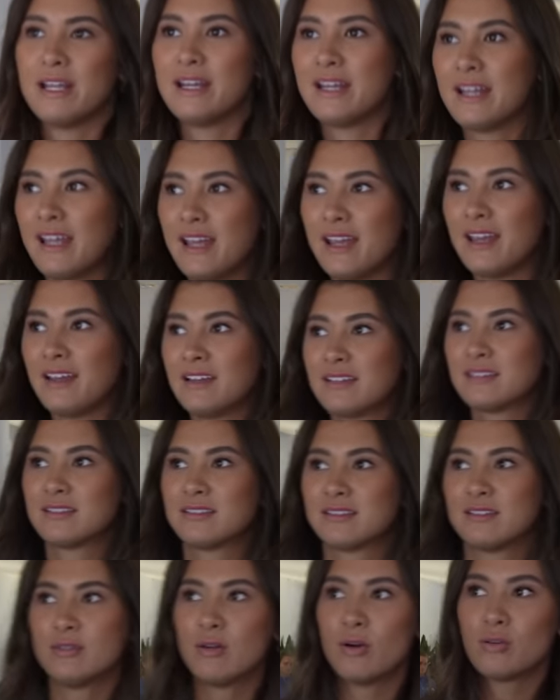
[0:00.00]
in here. It's
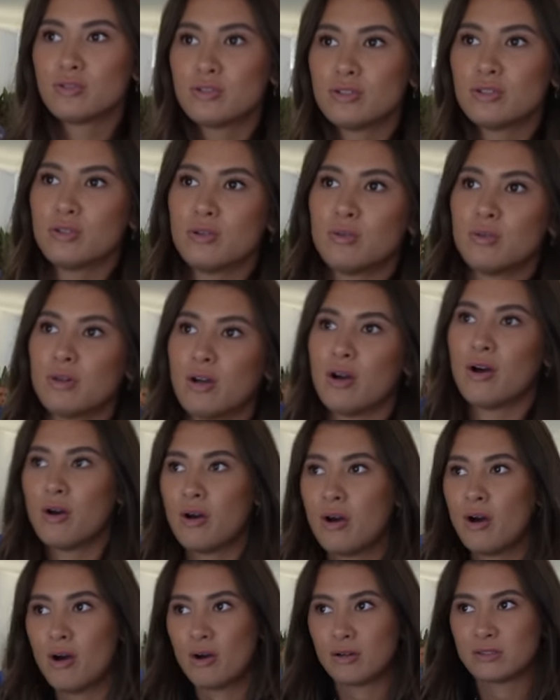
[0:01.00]
not too
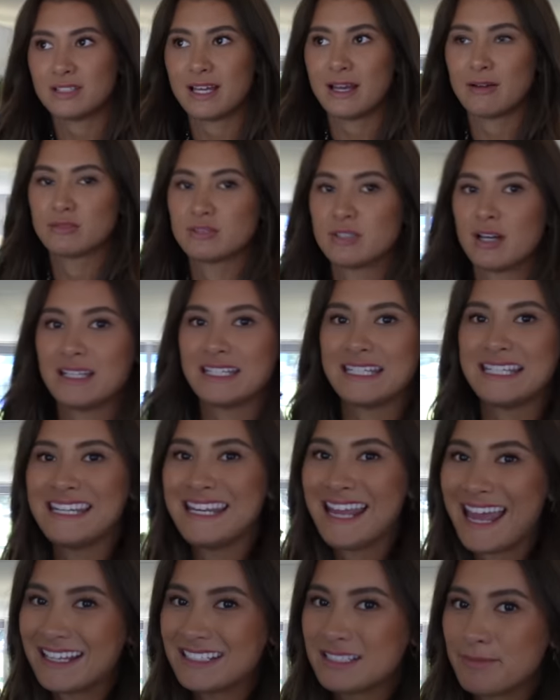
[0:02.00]
hot outside
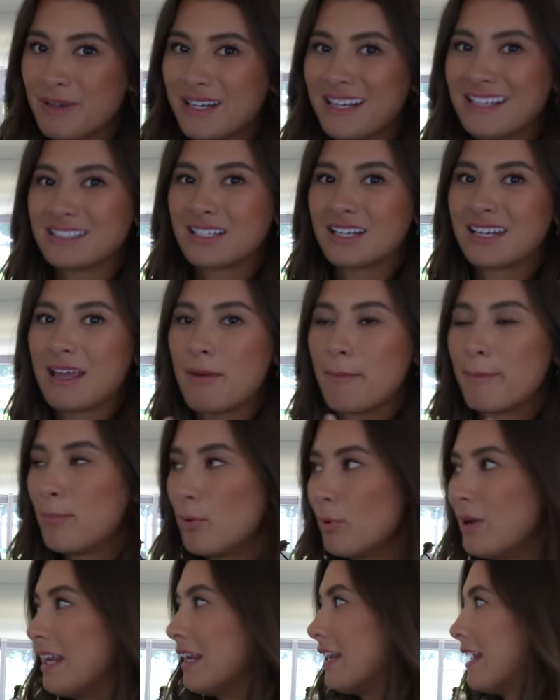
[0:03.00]
yet, but it's going to get
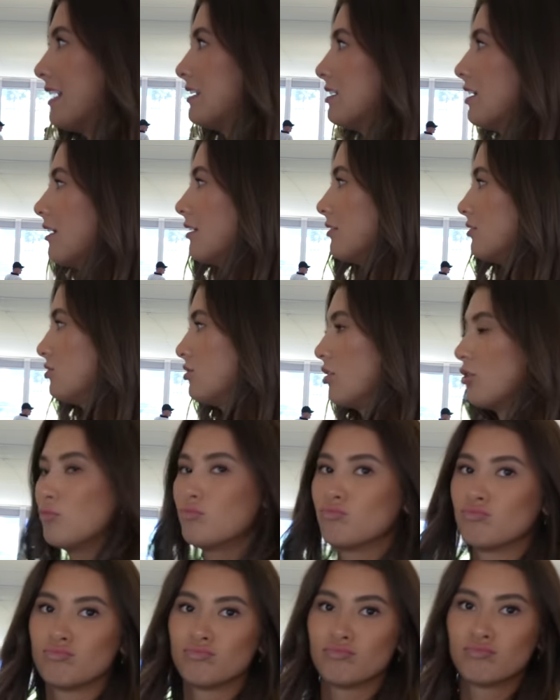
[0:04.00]
boiling later. So
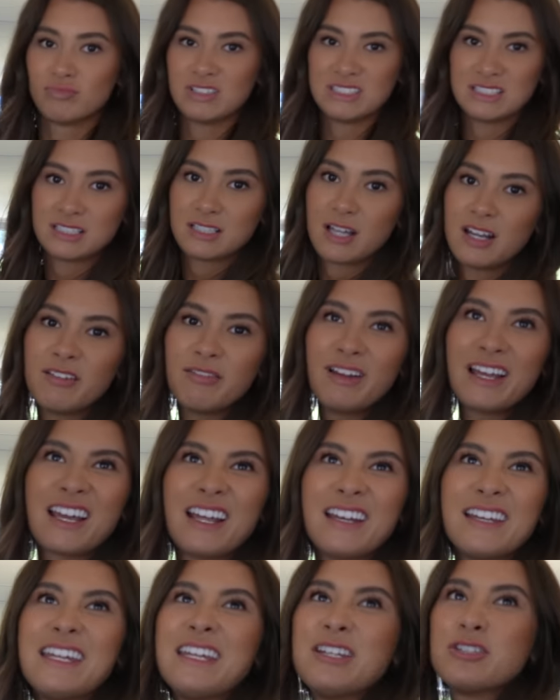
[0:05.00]
this is kind of like
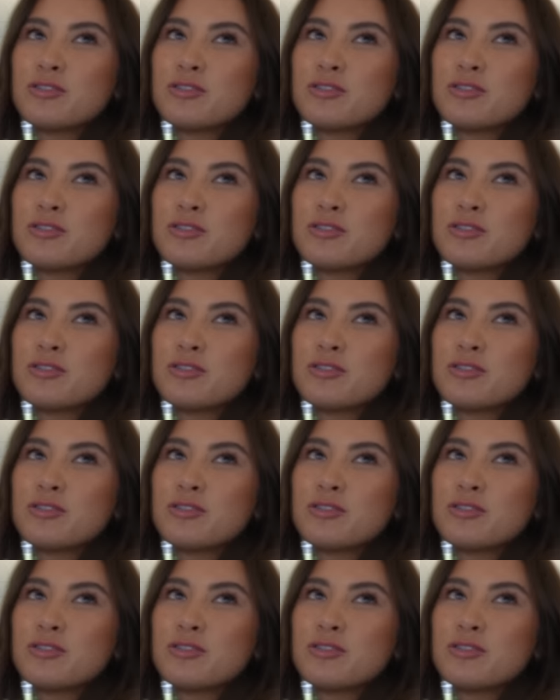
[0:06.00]
a neat